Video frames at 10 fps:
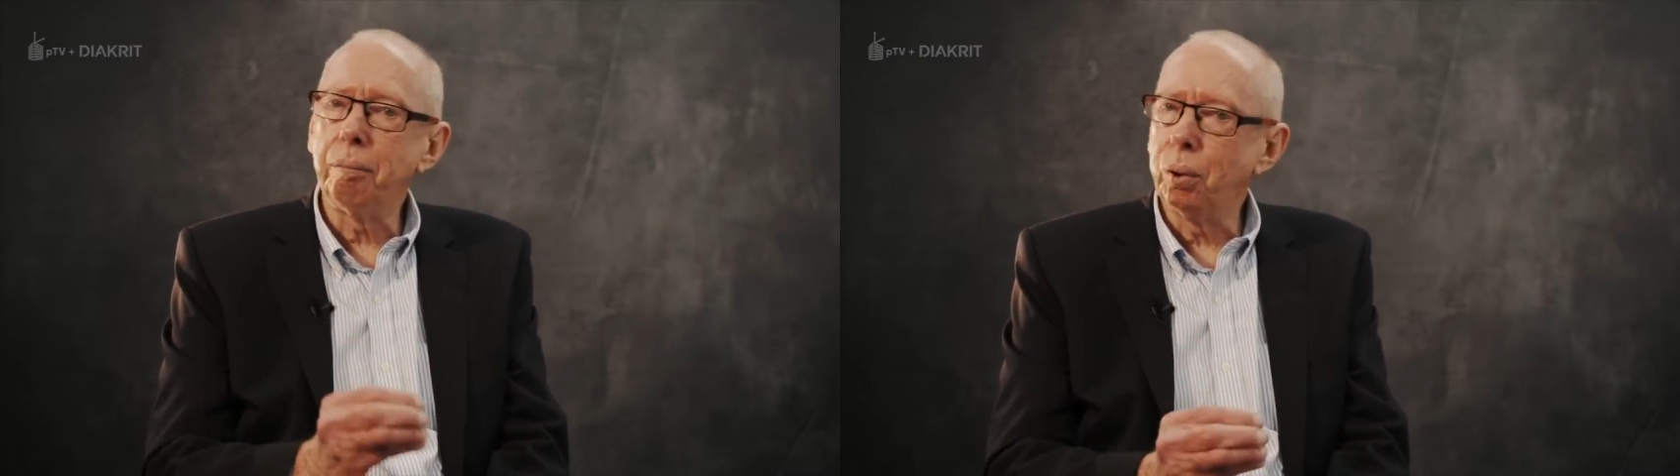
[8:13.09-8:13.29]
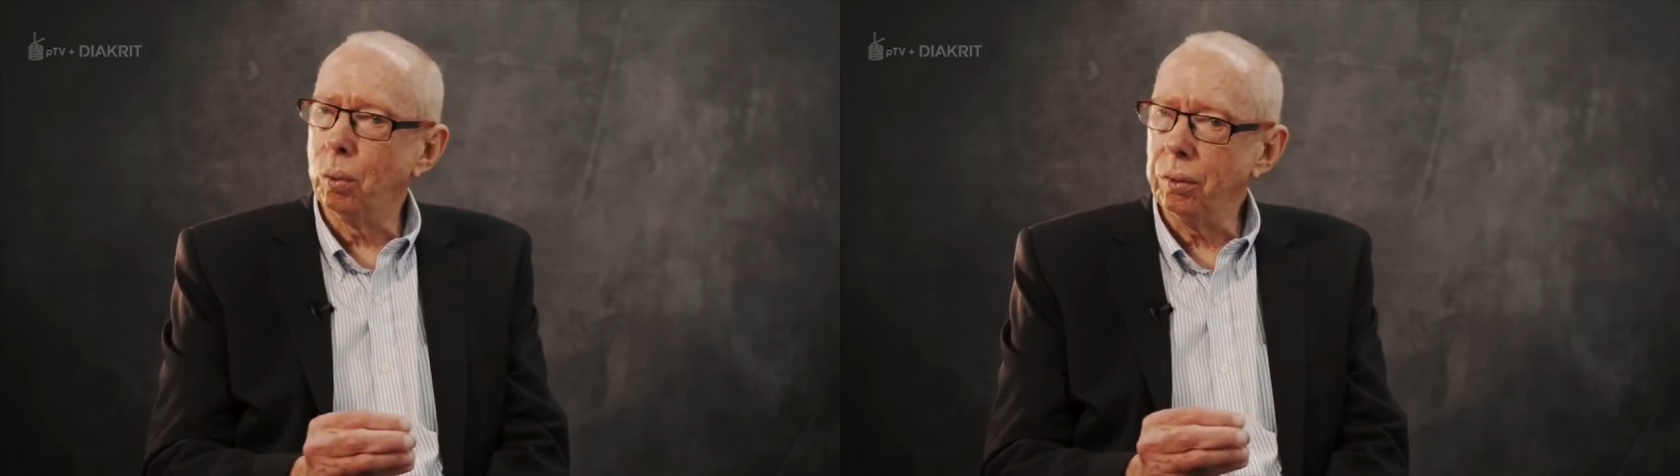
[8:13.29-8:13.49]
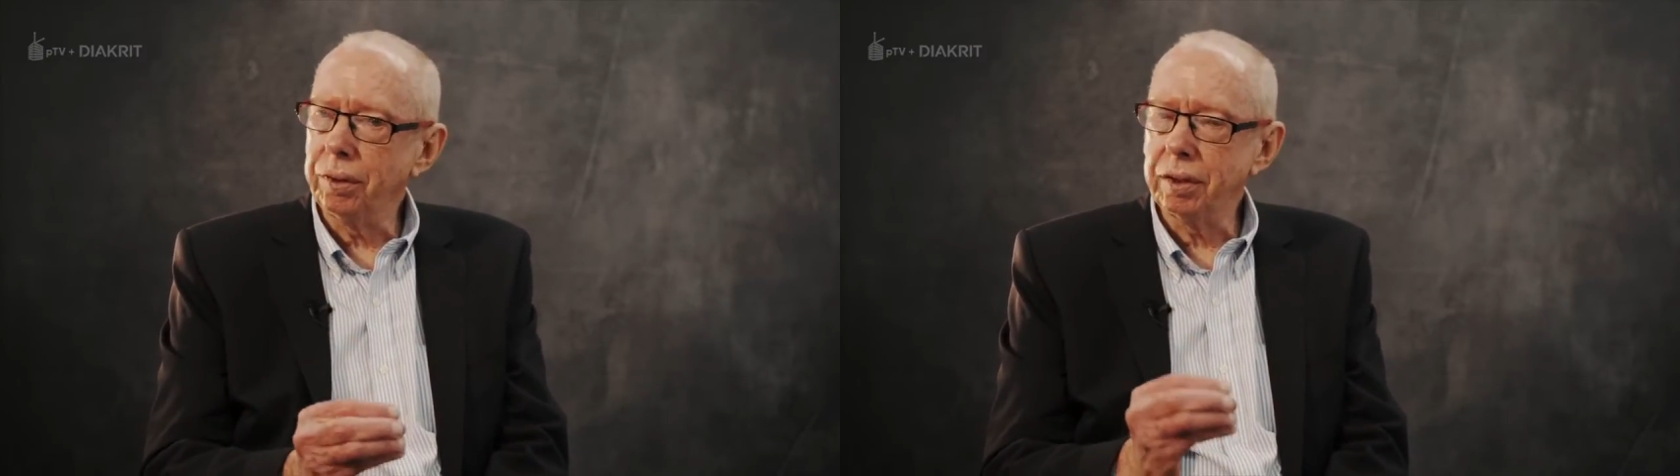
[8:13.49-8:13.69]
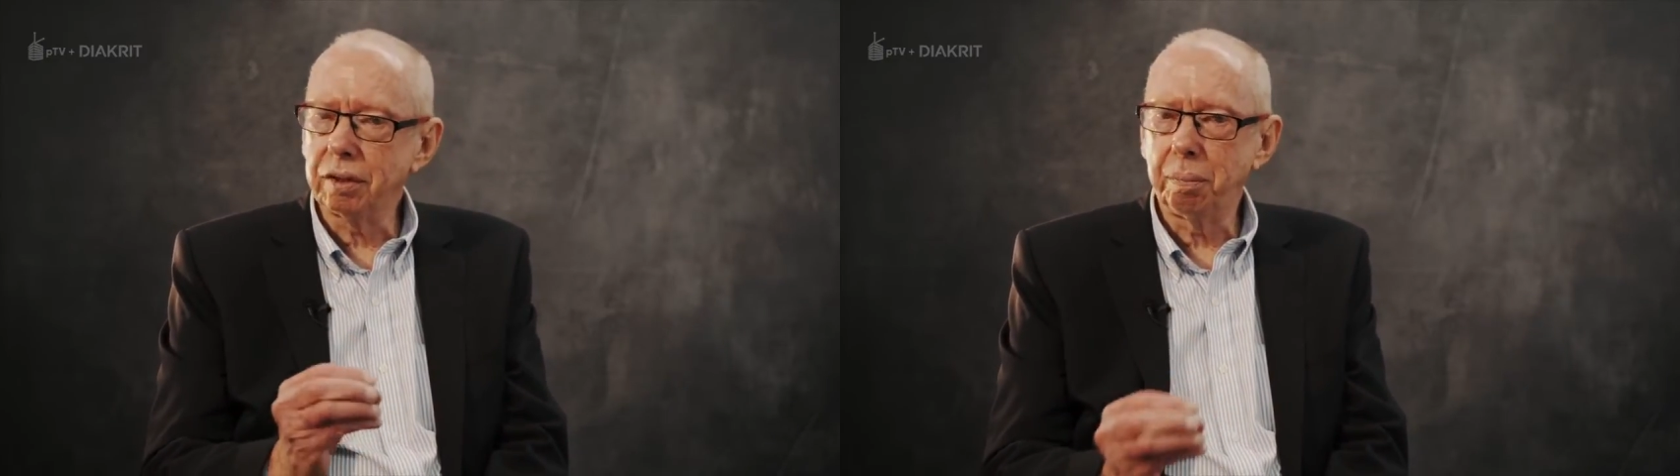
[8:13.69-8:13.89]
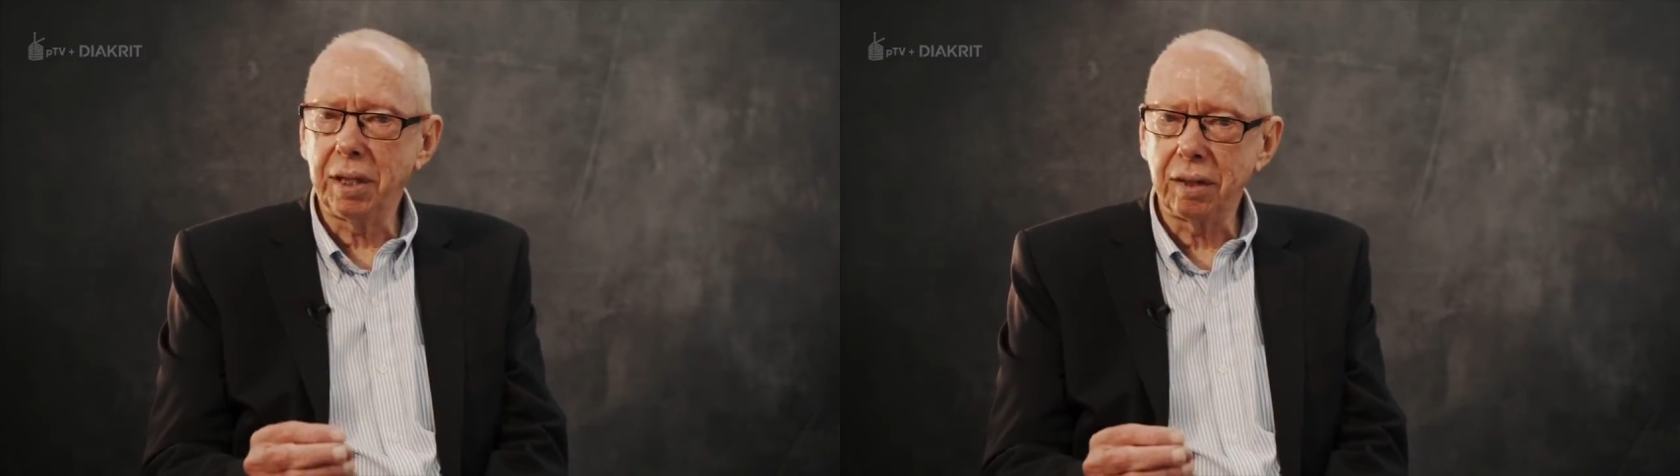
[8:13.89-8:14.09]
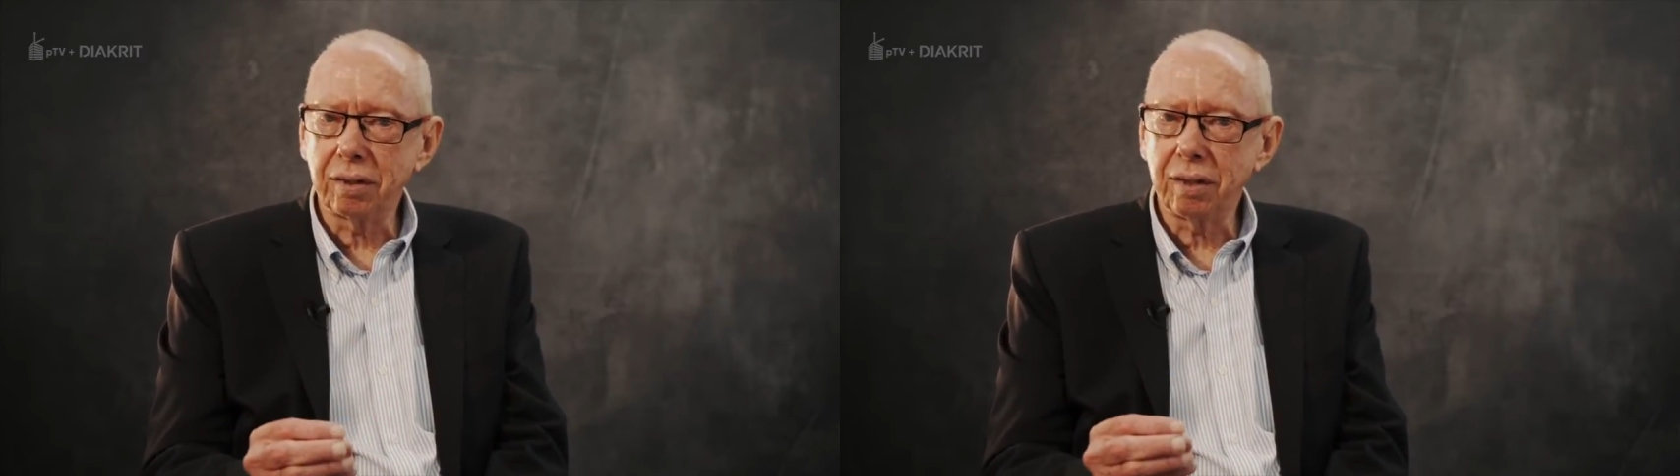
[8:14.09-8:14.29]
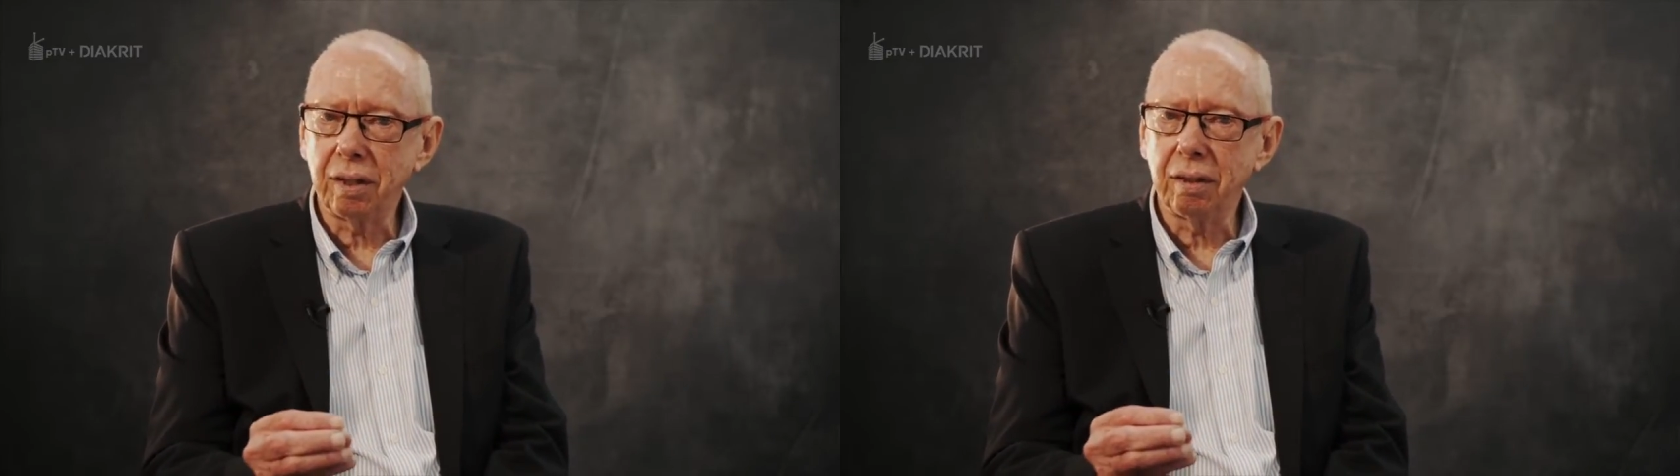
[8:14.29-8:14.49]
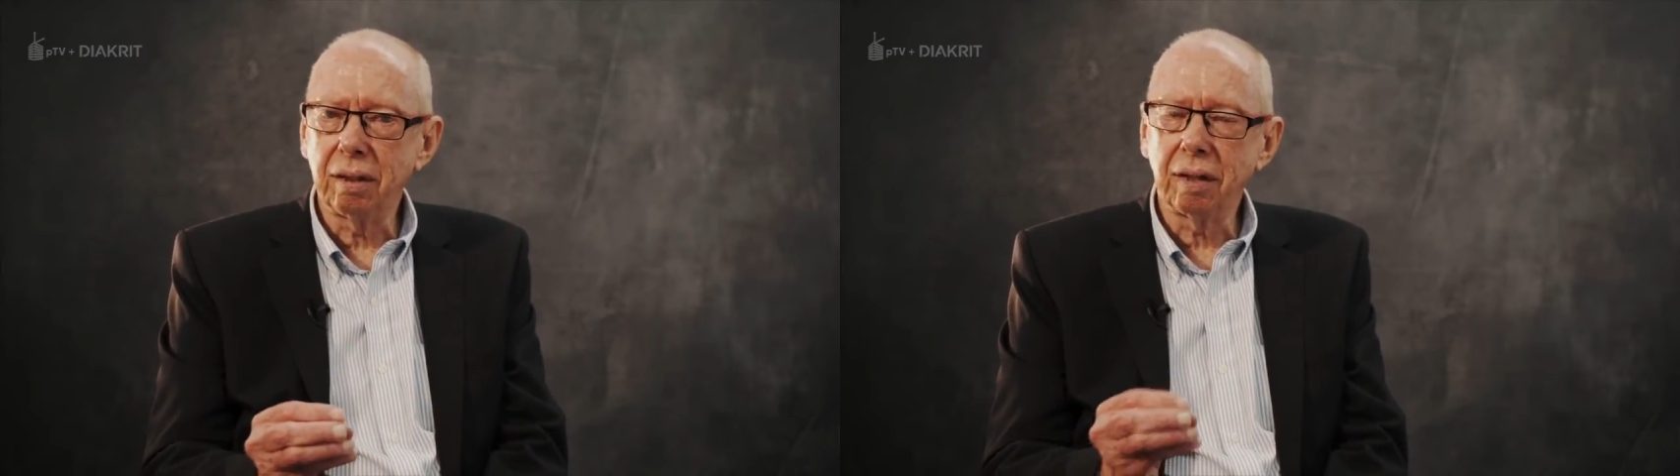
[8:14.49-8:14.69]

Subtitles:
important, as Peter said,